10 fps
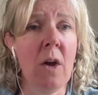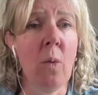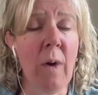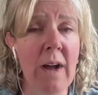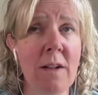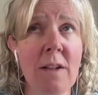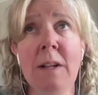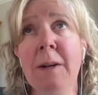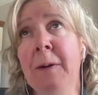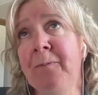Well,
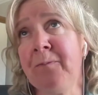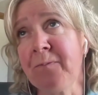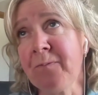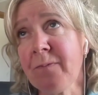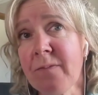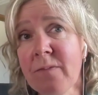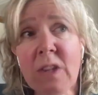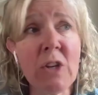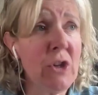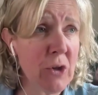
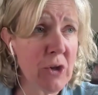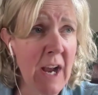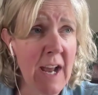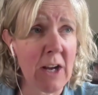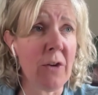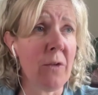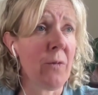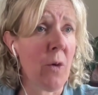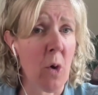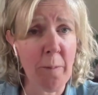you check
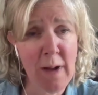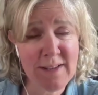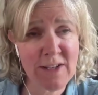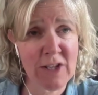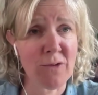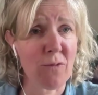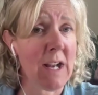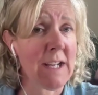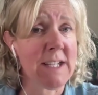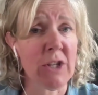for messages
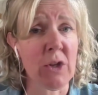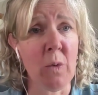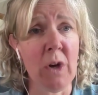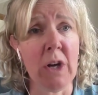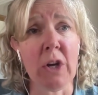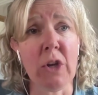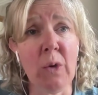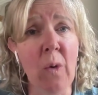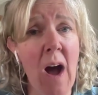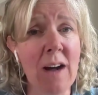related to work.
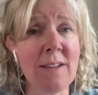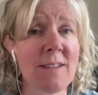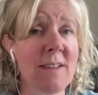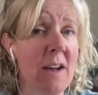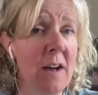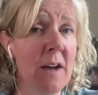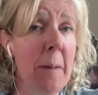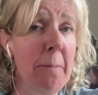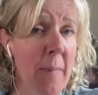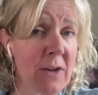You answer
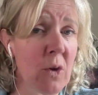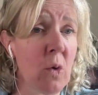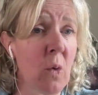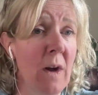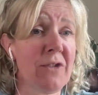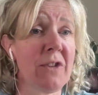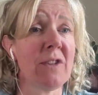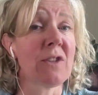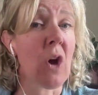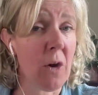medical
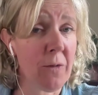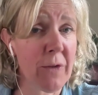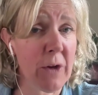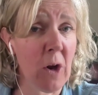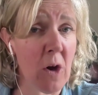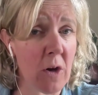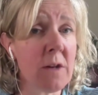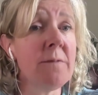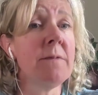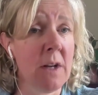questions off the clock.